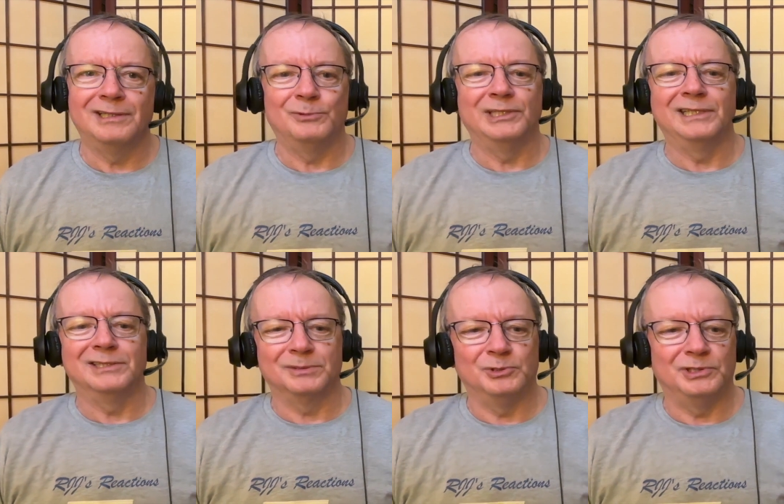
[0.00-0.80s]
I want to get
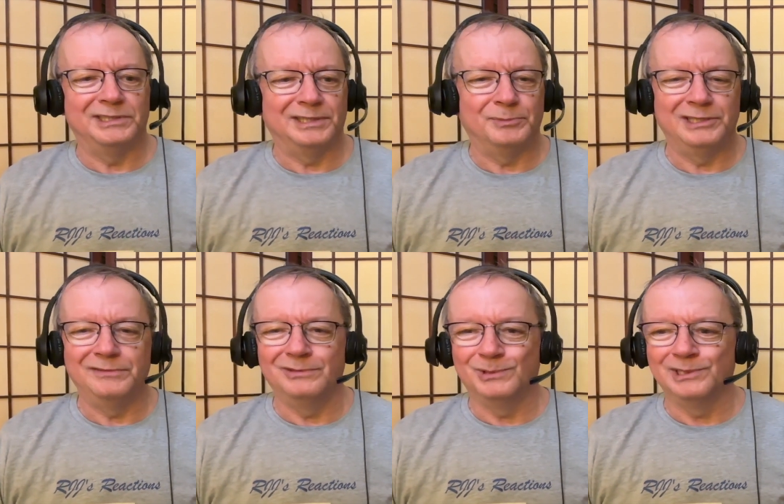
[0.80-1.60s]
some hoodies. I might
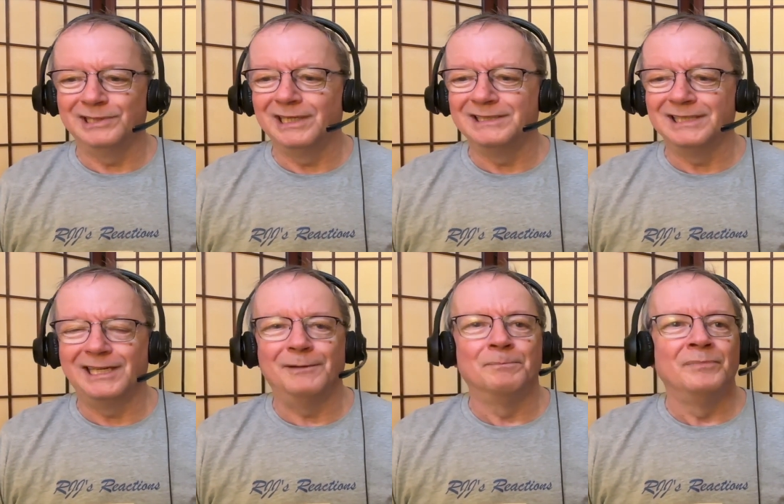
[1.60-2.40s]
even order that today.